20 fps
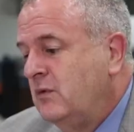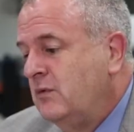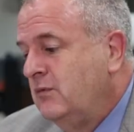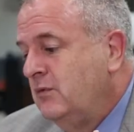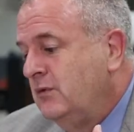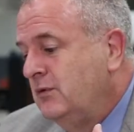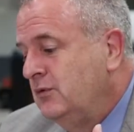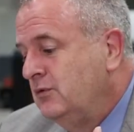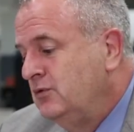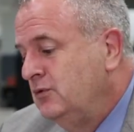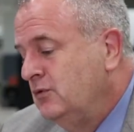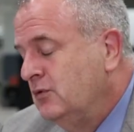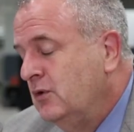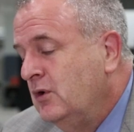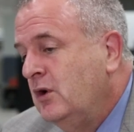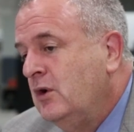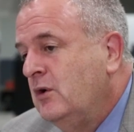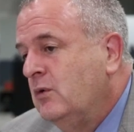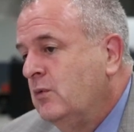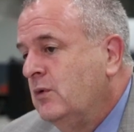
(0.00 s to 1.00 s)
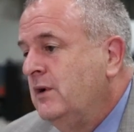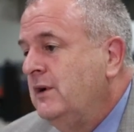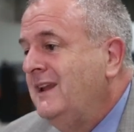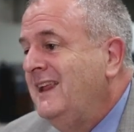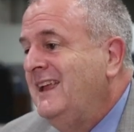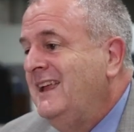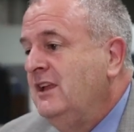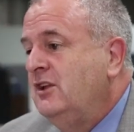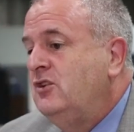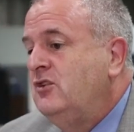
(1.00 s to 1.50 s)
what we're going to do. We're an
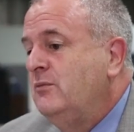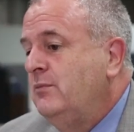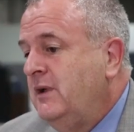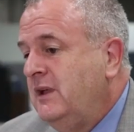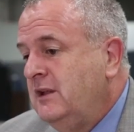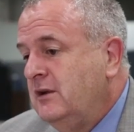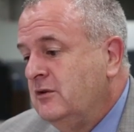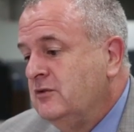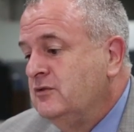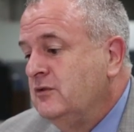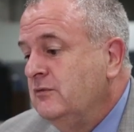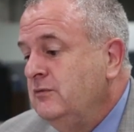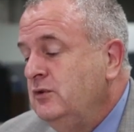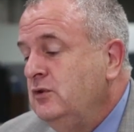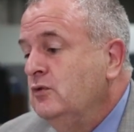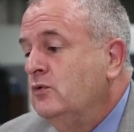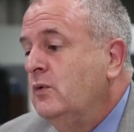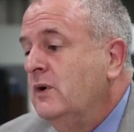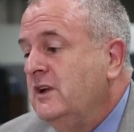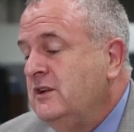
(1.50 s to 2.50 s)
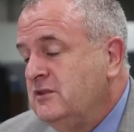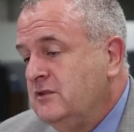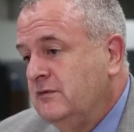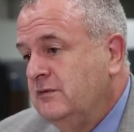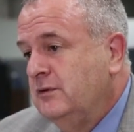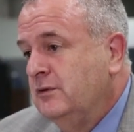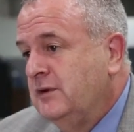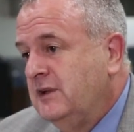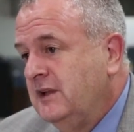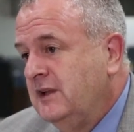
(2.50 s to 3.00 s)
incubator of new ways of
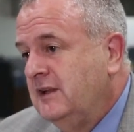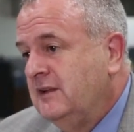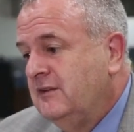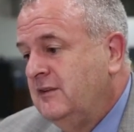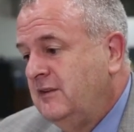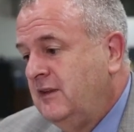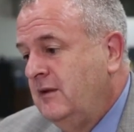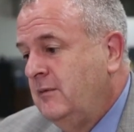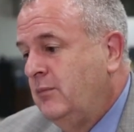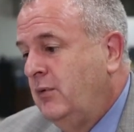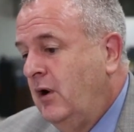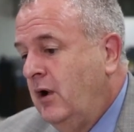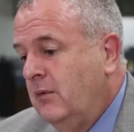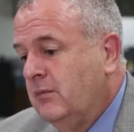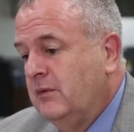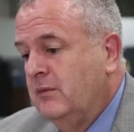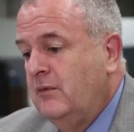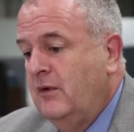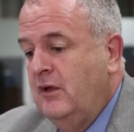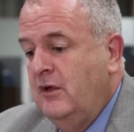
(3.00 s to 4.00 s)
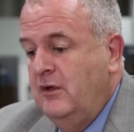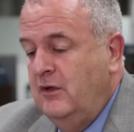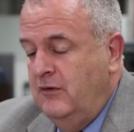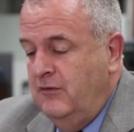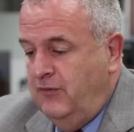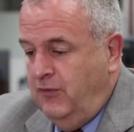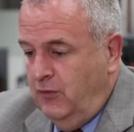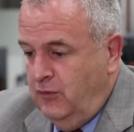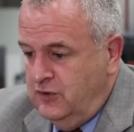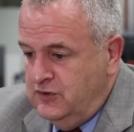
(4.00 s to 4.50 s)
looking at the same problem,
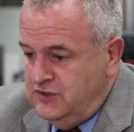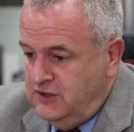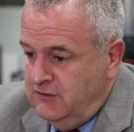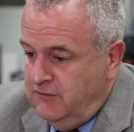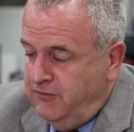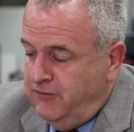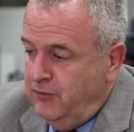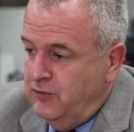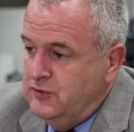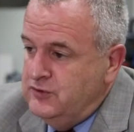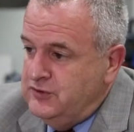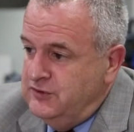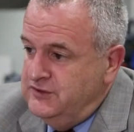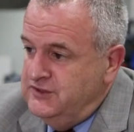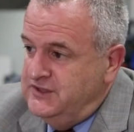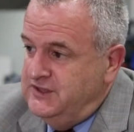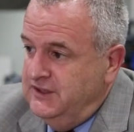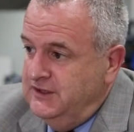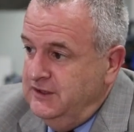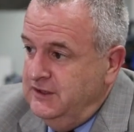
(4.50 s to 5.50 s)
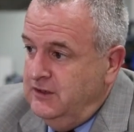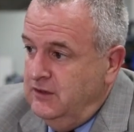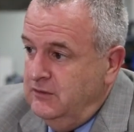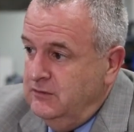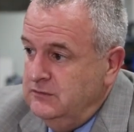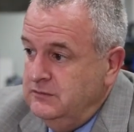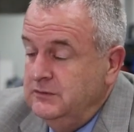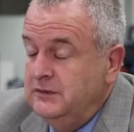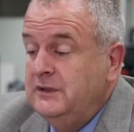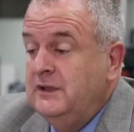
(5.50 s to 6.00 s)
focusing first on
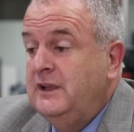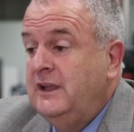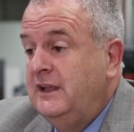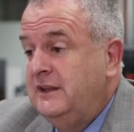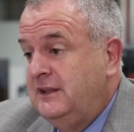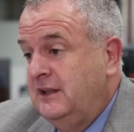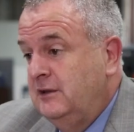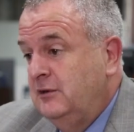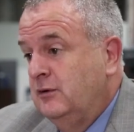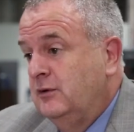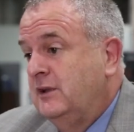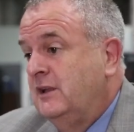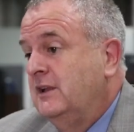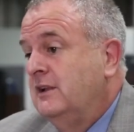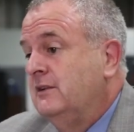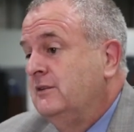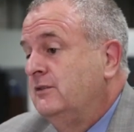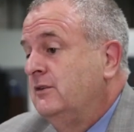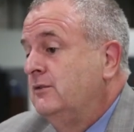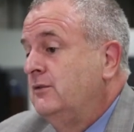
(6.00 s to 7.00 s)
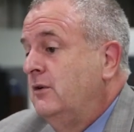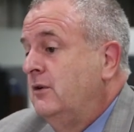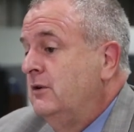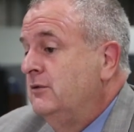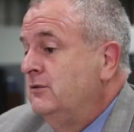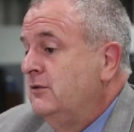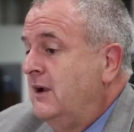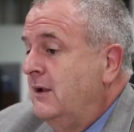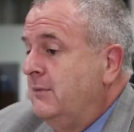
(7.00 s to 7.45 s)
silicon, then looking at the other